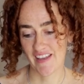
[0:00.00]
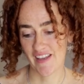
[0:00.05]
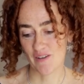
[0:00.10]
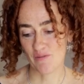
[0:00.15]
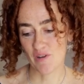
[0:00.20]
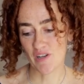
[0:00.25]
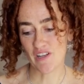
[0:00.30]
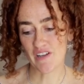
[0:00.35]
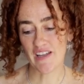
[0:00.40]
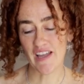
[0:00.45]

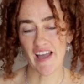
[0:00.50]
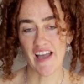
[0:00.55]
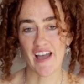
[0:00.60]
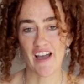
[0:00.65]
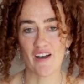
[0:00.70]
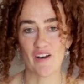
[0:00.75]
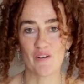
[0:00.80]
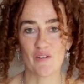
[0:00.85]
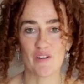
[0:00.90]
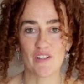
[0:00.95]
We'll look at
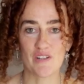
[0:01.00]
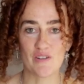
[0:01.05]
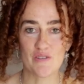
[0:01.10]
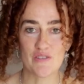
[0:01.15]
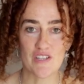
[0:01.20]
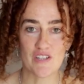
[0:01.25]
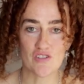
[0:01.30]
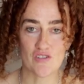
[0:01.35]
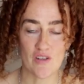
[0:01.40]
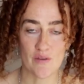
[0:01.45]
how
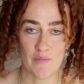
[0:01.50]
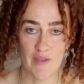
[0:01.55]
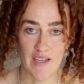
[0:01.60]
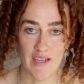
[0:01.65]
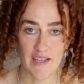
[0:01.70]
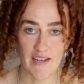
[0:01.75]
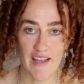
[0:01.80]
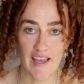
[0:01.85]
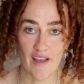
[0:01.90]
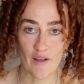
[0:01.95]
lucid dreaming
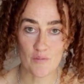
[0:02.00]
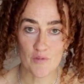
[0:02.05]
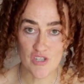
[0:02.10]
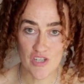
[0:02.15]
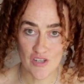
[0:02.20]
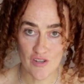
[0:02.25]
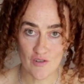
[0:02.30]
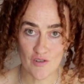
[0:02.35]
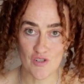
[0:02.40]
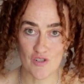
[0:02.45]
can help
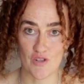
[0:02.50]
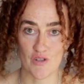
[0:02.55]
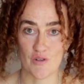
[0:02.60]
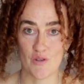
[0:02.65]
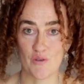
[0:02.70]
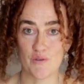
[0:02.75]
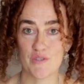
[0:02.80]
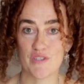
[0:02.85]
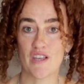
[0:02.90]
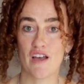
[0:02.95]
children
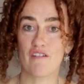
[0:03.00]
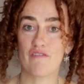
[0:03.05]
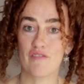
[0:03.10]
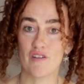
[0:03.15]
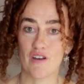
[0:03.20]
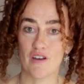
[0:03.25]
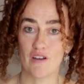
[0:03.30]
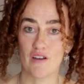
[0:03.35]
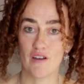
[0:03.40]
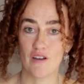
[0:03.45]
who
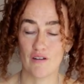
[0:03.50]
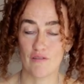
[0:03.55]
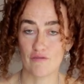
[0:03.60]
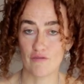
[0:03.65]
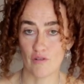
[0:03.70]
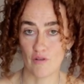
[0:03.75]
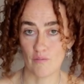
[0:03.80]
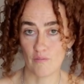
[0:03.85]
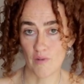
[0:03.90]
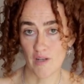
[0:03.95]
suffer
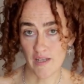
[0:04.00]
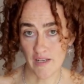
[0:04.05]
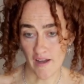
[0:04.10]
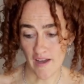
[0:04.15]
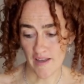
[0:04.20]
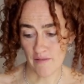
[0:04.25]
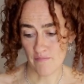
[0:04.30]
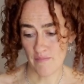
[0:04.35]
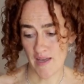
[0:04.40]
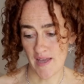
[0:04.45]
from
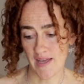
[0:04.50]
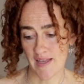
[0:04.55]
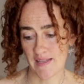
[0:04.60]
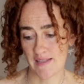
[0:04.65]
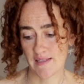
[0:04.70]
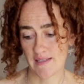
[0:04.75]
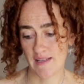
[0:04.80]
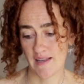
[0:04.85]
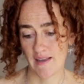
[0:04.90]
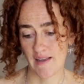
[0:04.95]

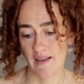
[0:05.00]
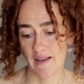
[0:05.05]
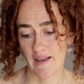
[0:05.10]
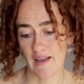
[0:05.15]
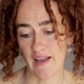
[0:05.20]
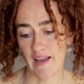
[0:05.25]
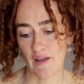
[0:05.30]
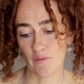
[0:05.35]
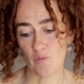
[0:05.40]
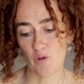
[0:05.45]
nightmares,
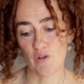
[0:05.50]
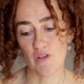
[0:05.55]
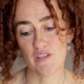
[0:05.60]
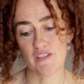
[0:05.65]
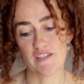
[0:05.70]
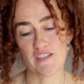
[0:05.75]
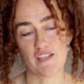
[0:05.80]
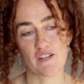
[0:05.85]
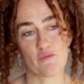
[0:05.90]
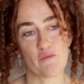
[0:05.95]
and we'll
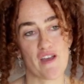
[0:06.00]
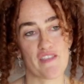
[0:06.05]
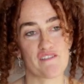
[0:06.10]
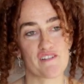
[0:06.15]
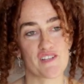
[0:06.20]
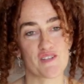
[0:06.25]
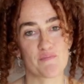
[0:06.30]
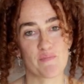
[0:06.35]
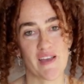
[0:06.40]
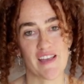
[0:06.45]
consider whether
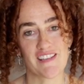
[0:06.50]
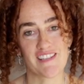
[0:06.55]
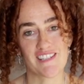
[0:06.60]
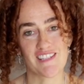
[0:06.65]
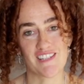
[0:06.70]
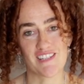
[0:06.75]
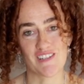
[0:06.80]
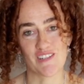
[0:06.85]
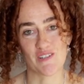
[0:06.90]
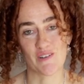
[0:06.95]
it's best
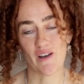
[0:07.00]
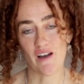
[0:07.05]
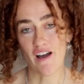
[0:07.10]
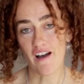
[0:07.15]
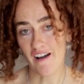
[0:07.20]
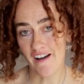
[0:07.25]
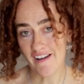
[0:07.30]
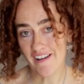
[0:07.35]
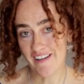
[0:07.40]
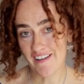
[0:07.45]
to
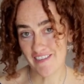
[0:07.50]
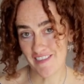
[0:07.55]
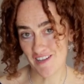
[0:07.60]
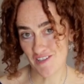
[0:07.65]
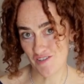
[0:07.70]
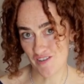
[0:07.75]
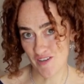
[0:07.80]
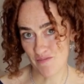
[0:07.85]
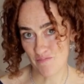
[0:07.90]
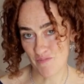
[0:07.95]
hug the
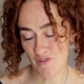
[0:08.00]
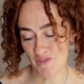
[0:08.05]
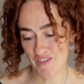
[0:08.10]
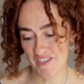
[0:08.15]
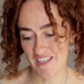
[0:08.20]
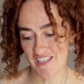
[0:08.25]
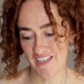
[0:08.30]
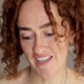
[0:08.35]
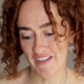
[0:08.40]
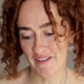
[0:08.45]
dream
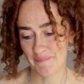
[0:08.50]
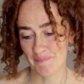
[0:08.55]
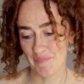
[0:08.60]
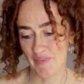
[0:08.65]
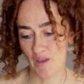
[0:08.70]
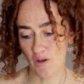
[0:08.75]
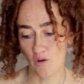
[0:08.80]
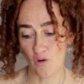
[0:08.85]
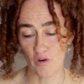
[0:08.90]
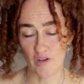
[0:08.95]
monster
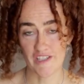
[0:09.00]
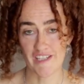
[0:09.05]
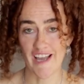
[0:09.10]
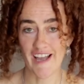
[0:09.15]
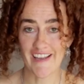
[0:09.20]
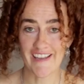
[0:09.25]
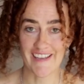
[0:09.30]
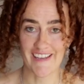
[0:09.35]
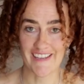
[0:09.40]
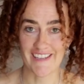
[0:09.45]
or
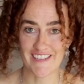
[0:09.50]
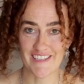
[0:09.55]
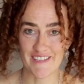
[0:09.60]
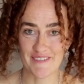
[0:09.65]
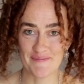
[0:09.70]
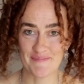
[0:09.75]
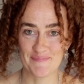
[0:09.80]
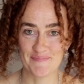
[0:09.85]
attack it.